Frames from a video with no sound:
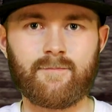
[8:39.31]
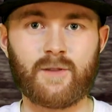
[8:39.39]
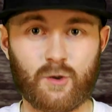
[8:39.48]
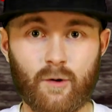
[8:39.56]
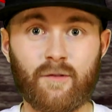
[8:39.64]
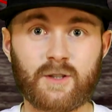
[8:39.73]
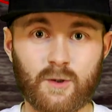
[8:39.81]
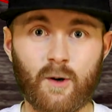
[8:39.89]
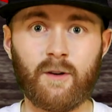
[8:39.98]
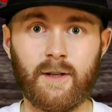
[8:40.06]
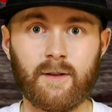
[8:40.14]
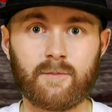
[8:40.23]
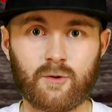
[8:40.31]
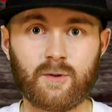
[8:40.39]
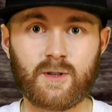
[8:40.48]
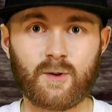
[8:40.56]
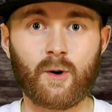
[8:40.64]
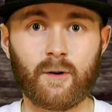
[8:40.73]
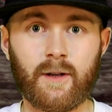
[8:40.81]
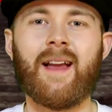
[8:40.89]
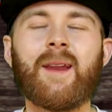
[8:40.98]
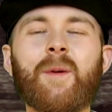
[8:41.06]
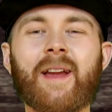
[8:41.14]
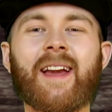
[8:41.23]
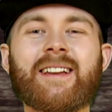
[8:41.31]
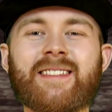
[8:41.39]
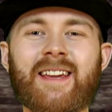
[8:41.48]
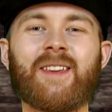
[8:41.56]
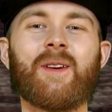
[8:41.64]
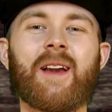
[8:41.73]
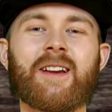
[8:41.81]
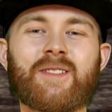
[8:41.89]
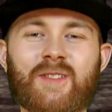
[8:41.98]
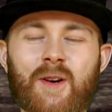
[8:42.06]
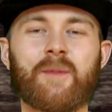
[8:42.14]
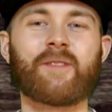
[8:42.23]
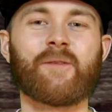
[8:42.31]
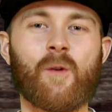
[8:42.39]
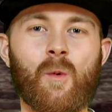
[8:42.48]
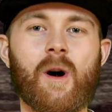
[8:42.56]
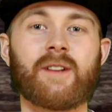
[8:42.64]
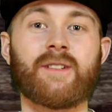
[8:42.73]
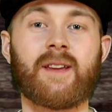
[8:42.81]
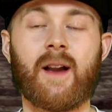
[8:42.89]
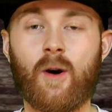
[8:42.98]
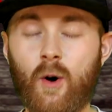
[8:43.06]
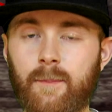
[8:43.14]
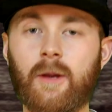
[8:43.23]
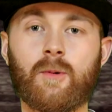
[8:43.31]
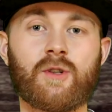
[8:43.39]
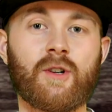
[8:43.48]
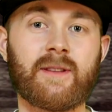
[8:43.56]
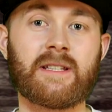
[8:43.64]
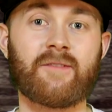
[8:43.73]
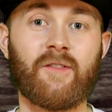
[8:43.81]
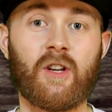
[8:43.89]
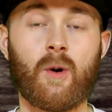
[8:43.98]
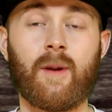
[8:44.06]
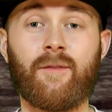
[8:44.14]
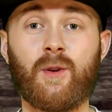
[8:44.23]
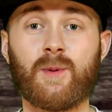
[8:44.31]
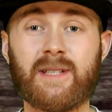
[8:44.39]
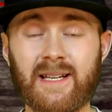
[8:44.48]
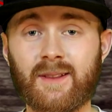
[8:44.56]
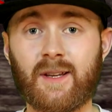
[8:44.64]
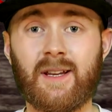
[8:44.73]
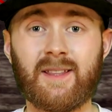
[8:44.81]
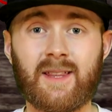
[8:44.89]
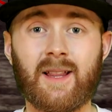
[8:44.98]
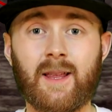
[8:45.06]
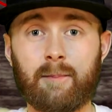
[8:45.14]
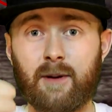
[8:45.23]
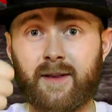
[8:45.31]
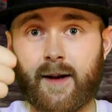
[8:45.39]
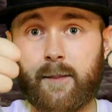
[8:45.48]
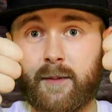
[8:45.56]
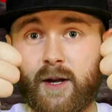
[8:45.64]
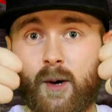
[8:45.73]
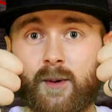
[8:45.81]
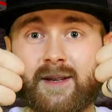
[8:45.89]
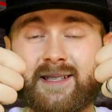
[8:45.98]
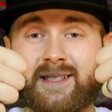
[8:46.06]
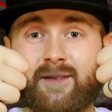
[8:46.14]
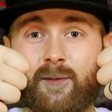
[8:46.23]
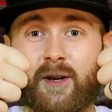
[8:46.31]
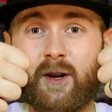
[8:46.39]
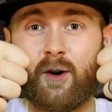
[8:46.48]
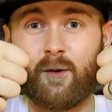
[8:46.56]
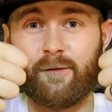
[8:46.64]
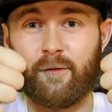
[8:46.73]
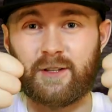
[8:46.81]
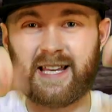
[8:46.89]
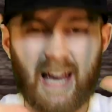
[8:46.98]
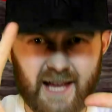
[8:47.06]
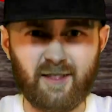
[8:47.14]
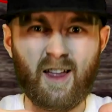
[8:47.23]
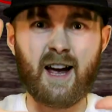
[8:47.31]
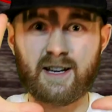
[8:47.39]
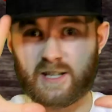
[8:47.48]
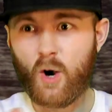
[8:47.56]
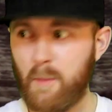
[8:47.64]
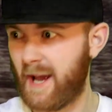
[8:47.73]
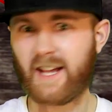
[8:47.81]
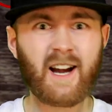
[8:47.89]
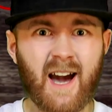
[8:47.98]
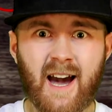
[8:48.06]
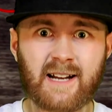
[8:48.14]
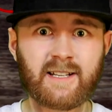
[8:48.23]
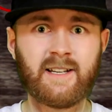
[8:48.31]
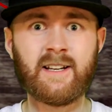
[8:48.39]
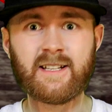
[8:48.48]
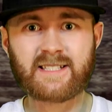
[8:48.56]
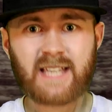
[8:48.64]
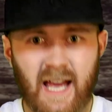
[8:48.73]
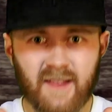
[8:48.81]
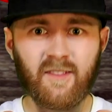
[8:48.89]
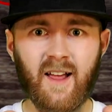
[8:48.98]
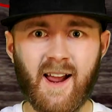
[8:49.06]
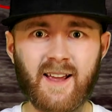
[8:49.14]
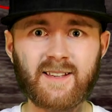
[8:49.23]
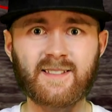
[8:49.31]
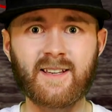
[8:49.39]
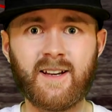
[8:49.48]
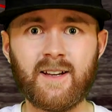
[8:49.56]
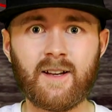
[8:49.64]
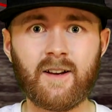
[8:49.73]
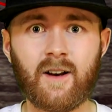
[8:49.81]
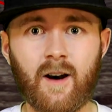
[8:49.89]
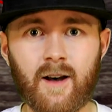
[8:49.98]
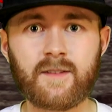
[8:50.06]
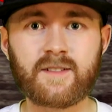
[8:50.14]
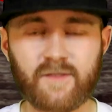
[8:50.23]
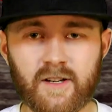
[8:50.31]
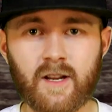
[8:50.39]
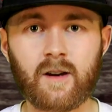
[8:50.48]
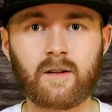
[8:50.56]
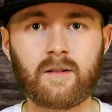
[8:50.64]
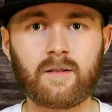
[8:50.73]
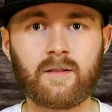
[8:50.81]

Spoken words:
True story, true story. Anyway, guys, thank you guys so much for watching. I hope you enjoyed this video. If you did, hit that like button down below, and let's see if we can go for 10 likes. Oh my God, 10 likes on this video,